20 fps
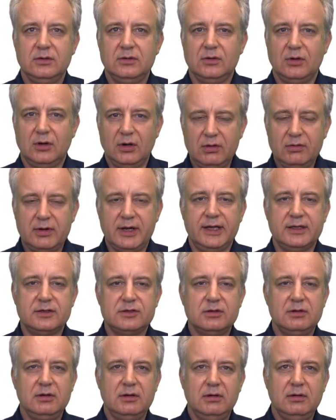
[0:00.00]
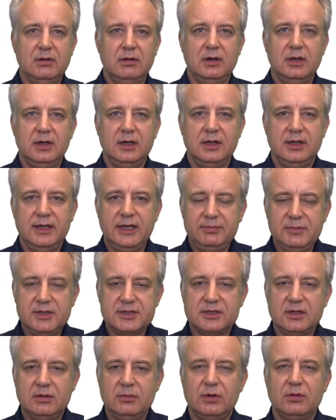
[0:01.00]
All right, so let me
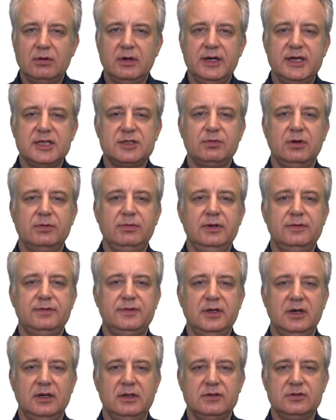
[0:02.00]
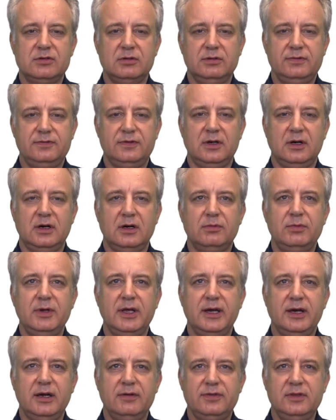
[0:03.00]
summarize what we've done so far. We
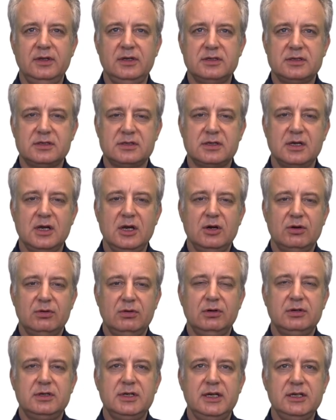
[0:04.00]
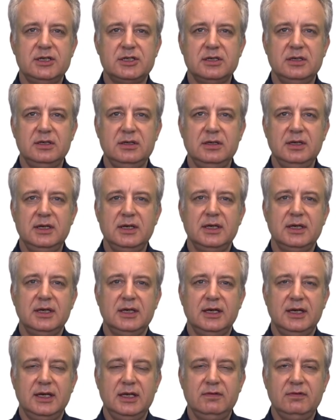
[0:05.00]
have this rotation
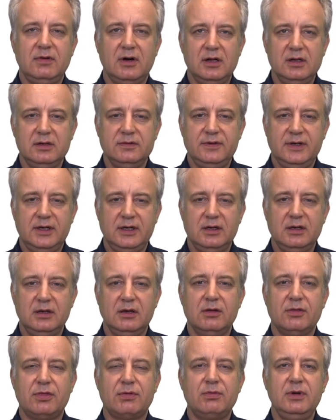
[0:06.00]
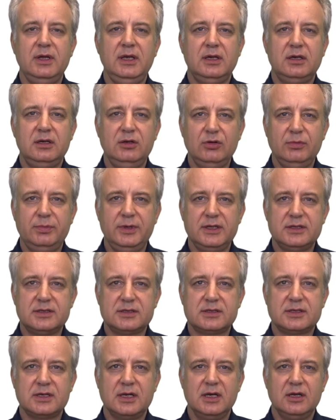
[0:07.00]
involving 3
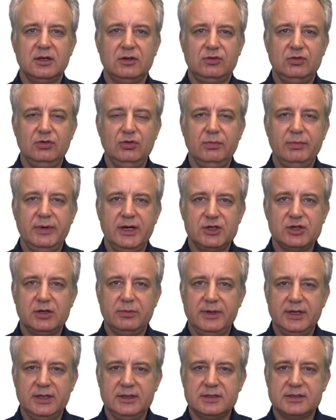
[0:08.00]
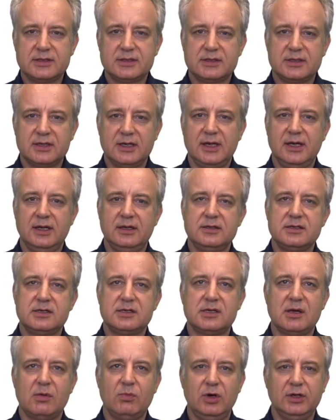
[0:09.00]
qubits, 2 measurements in
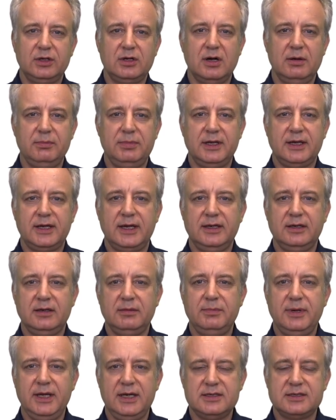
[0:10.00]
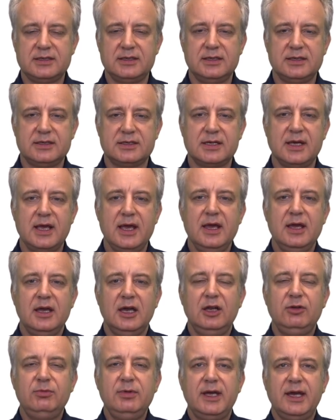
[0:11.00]
somewhat complicated bases,
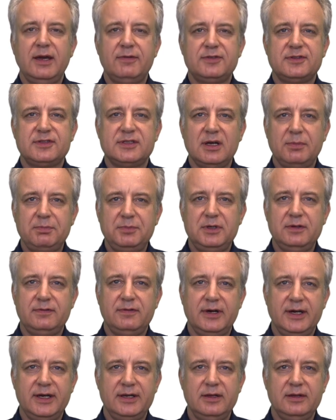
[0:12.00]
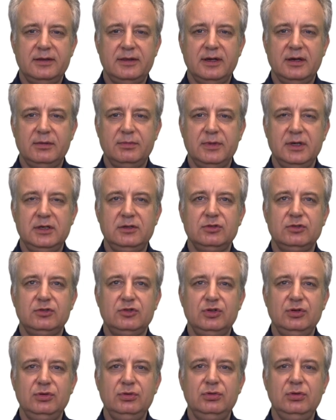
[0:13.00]
and we have subdivided them into
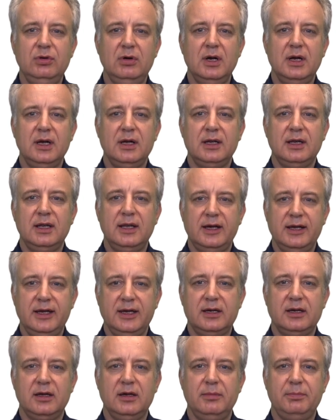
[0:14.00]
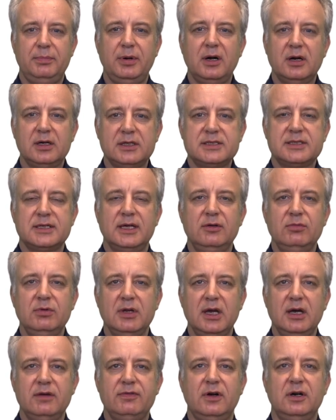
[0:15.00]
2 like parts, and we
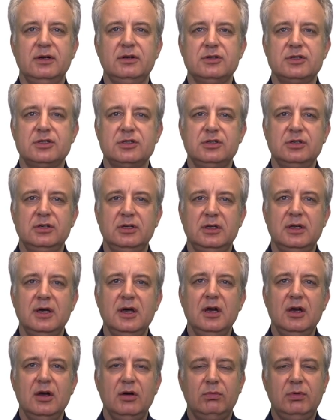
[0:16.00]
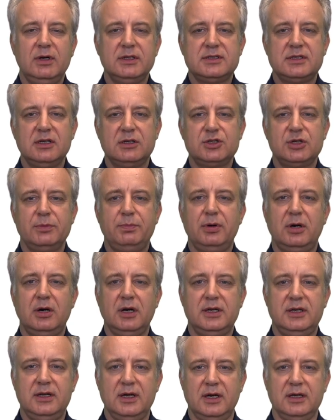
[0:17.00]
have understood what such a
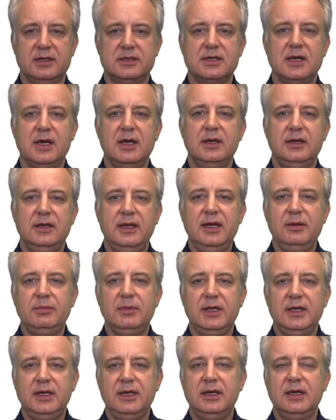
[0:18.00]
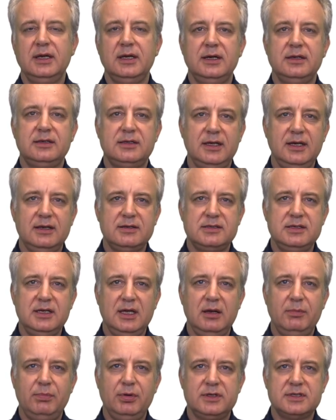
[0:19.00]
part does. Namely, it takes the
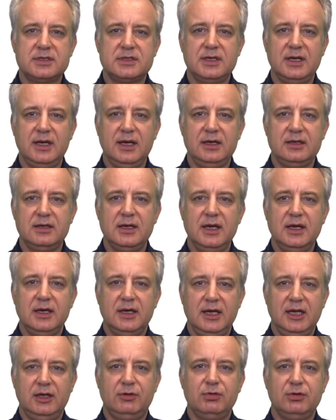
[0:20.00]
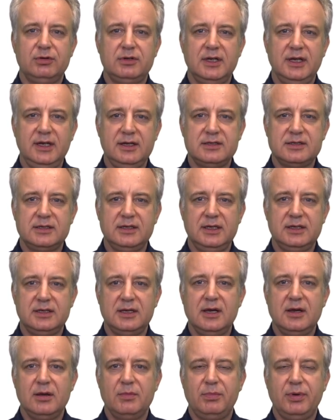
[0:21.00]
input state, it rotates
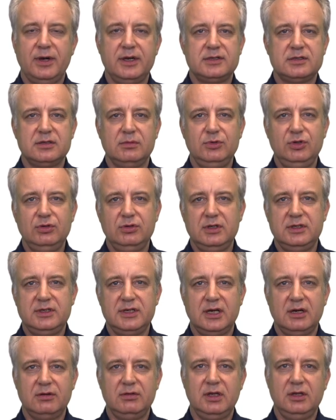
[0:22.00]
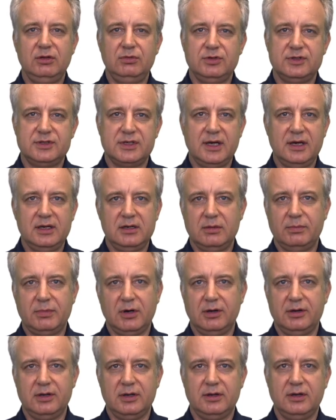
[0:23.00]
it by some unitary uz
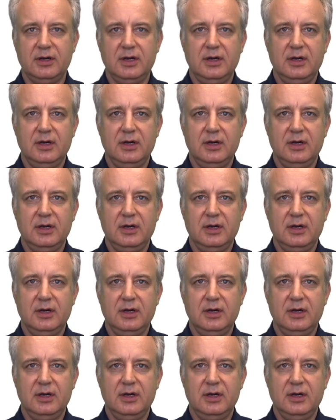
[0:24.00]
about a